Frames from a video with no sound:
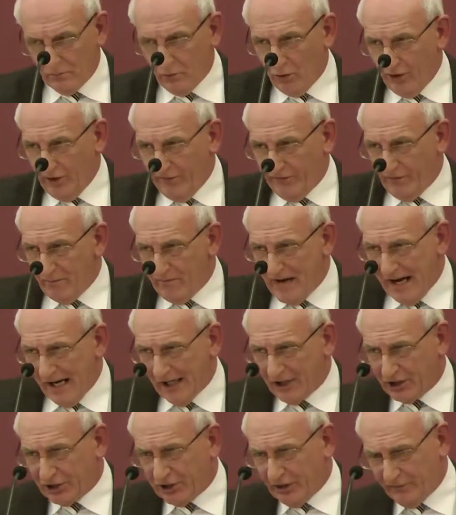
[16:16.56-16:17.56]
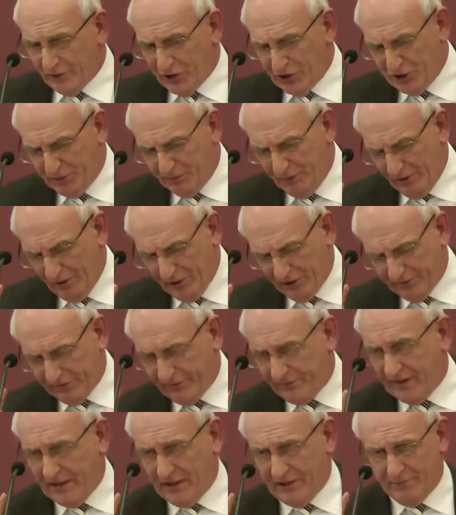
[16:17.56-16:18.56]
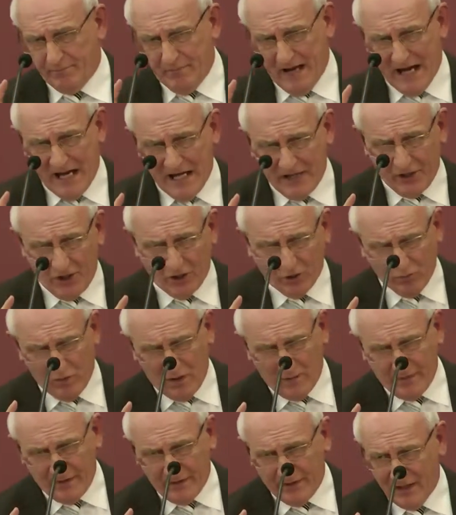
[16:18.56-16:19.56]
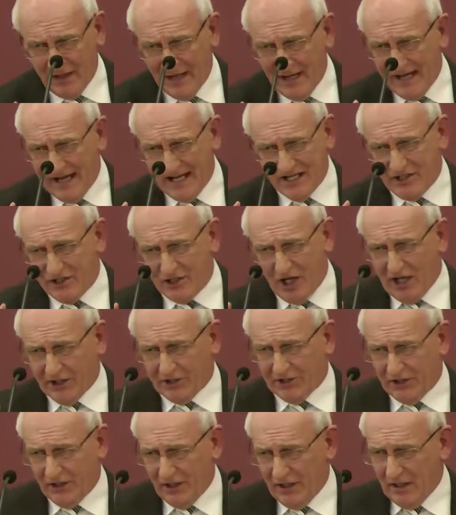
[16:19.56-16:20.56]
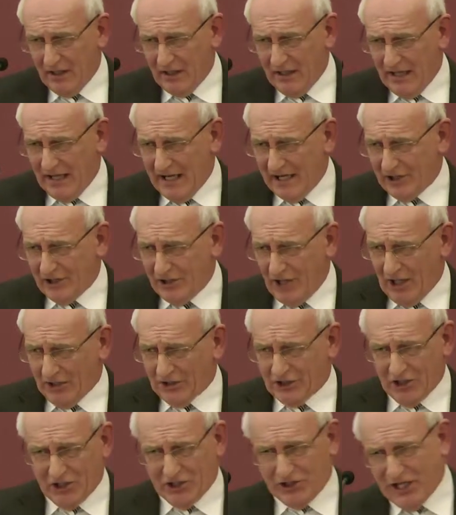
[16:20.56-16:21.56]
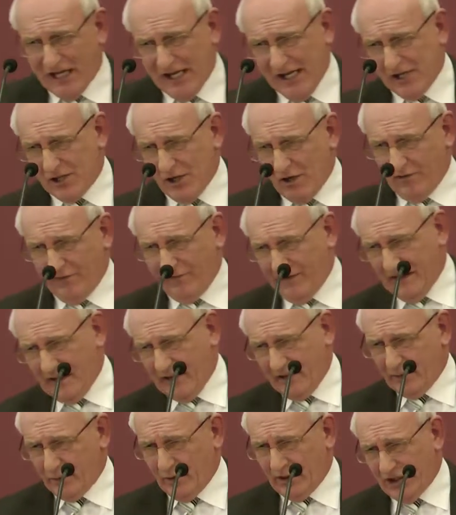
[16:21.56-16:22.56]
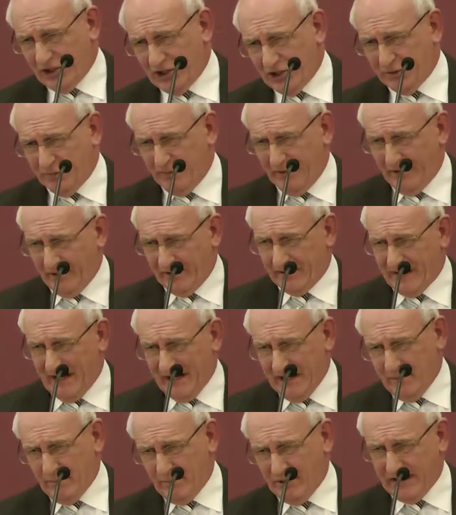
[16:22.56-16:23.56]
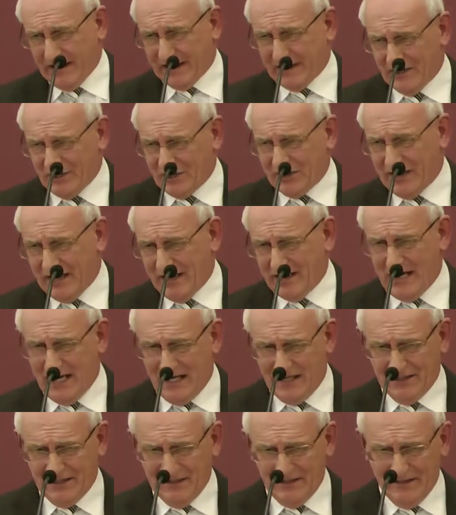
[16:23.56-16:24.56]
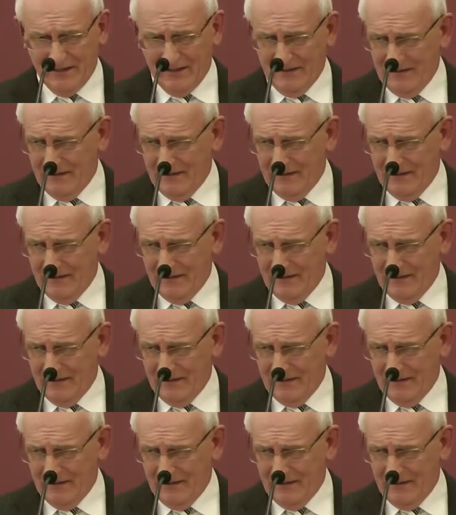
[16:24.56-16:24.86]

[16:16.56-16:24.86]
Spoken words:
One of the marks of a spirit-filled man or woman is not to say they're filled with the Spirit. Anybody can say that.